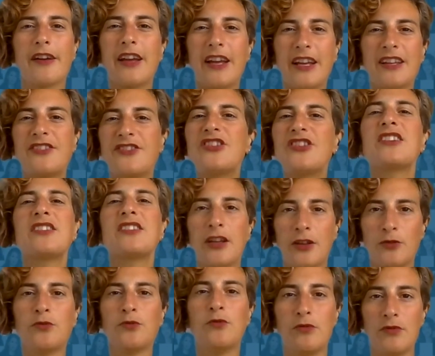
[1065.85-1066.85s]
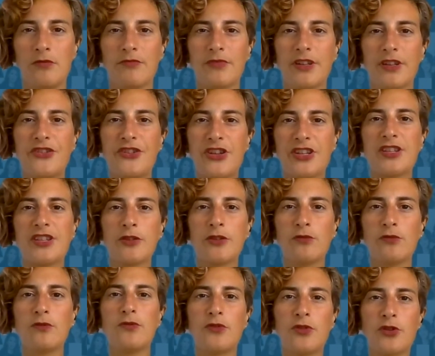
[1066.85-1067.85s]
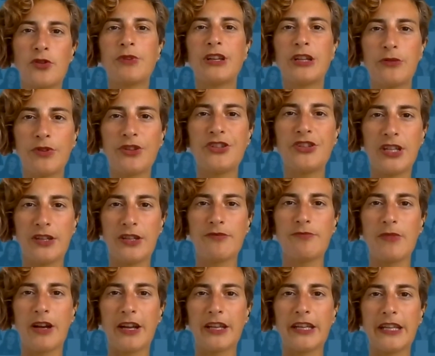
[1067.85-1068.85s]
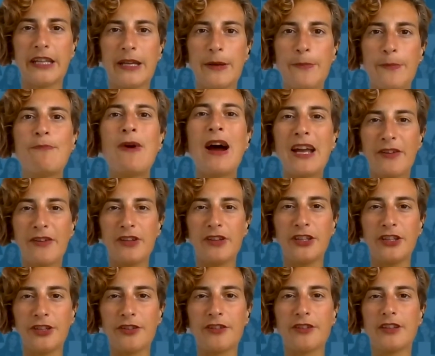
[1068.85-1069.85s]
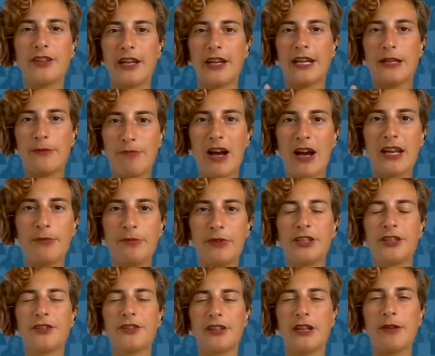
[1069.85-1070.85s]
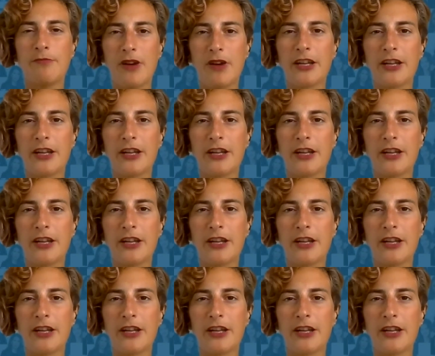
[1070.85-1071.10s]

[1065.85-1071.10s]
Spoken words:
it's just a tool. It's just a tool for me to achieve my vision and my mission and my